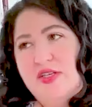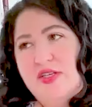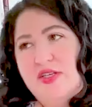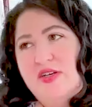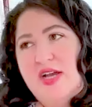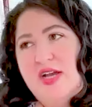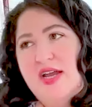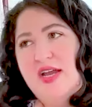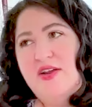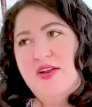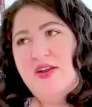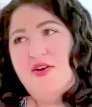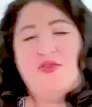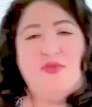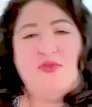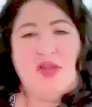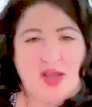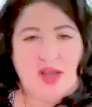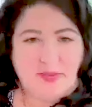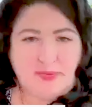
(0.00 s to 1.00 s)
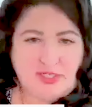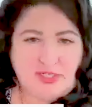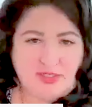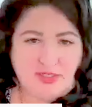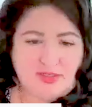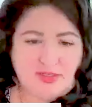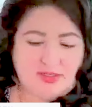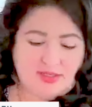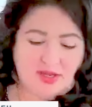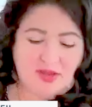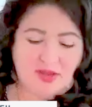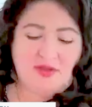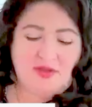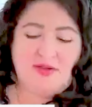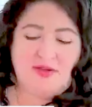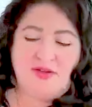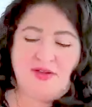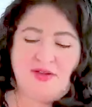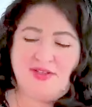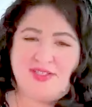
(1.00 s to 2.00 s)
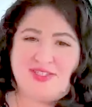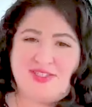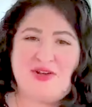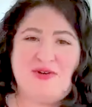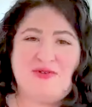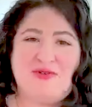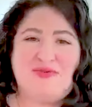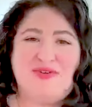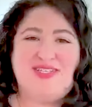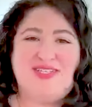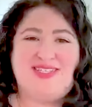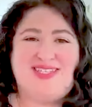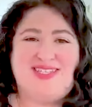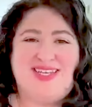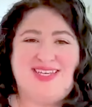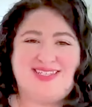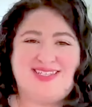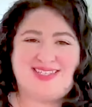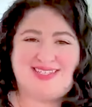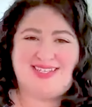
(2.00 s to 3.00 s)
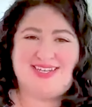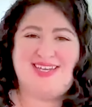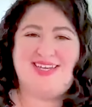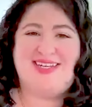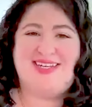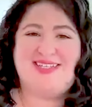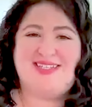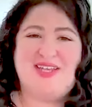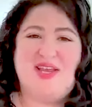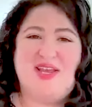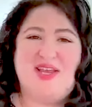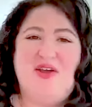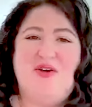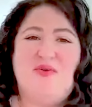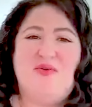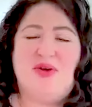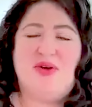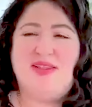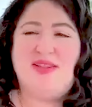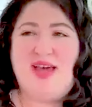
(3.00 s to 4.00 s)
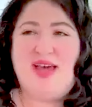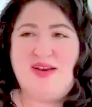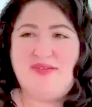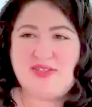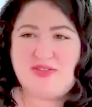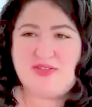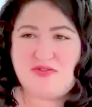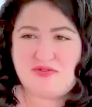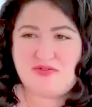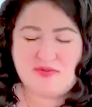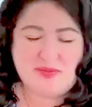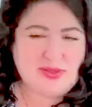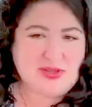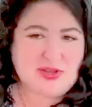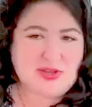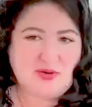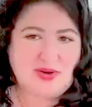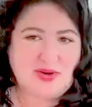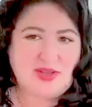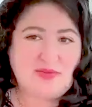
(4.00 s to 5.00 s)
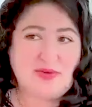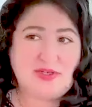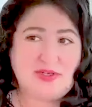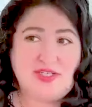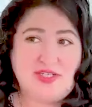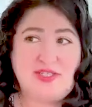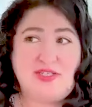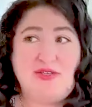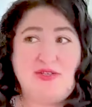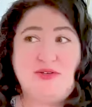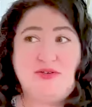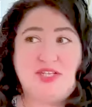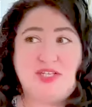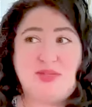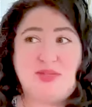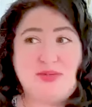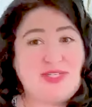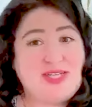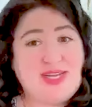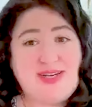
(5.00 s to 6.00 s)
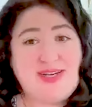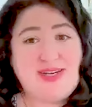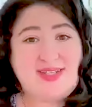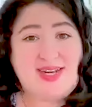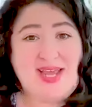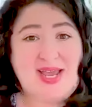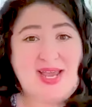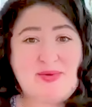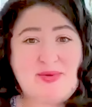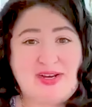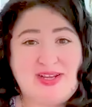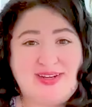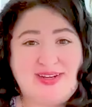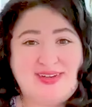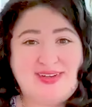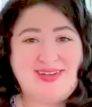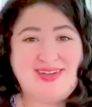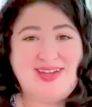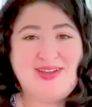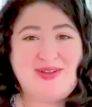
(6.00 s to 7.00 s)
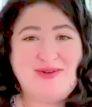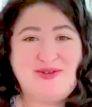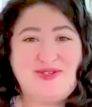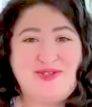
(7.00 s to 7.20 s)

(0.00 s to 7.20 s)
these are kind of your three options. So resist is what a lot of us are familiar with, which is you just pretend it's not happening and